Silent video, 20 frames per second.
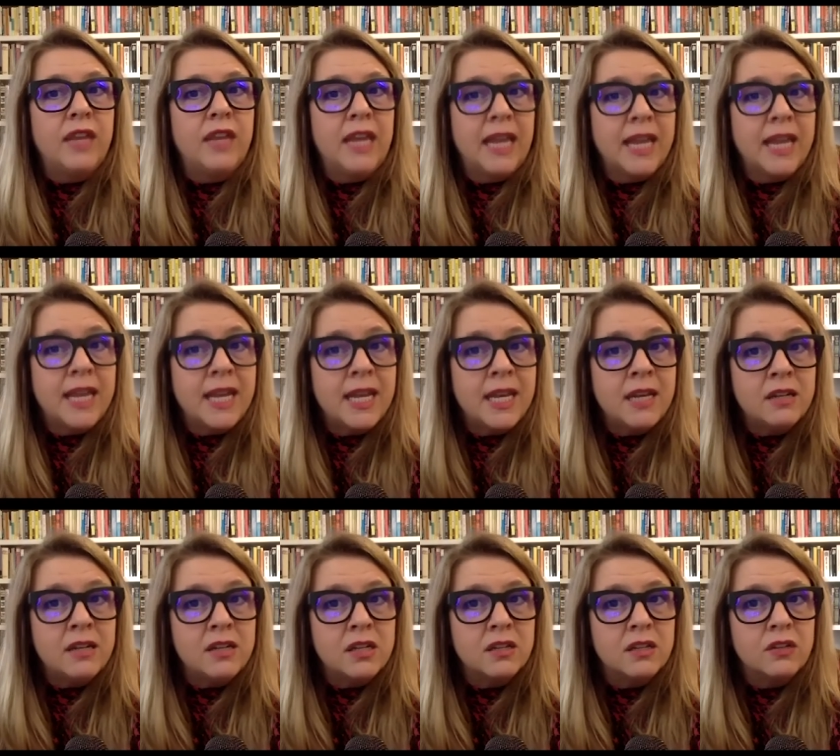in
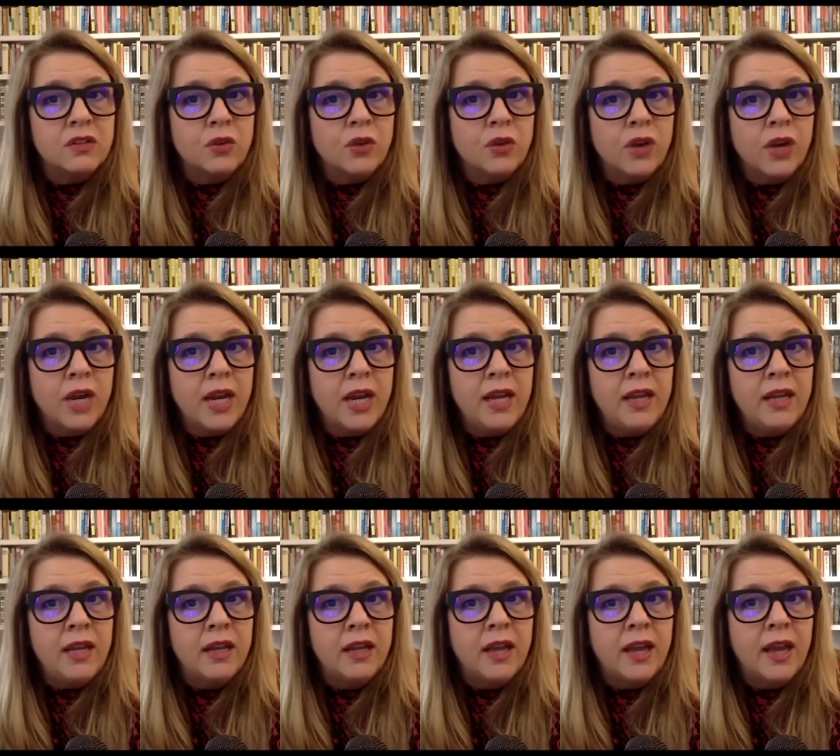to the story
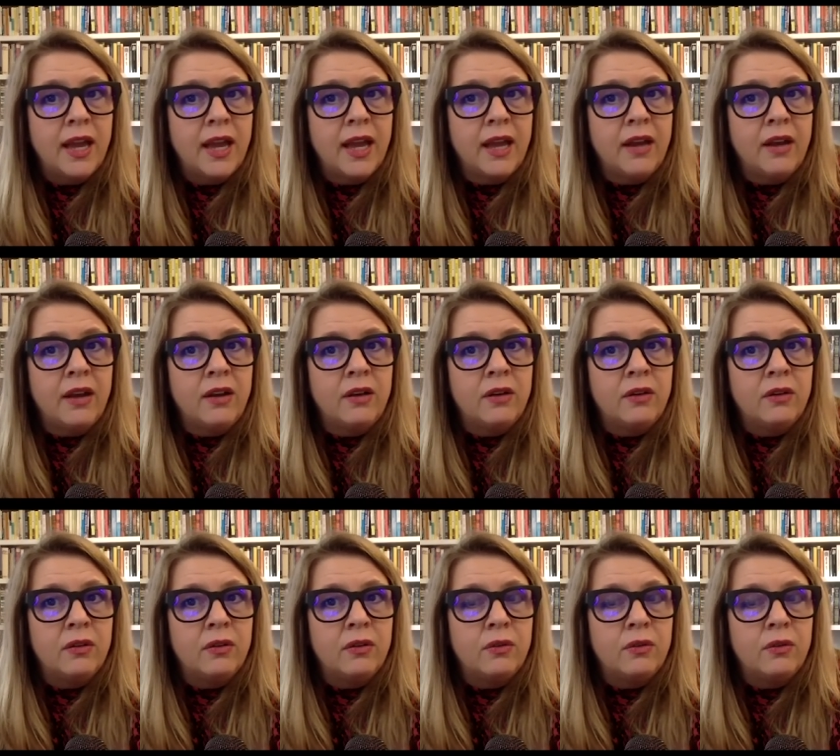and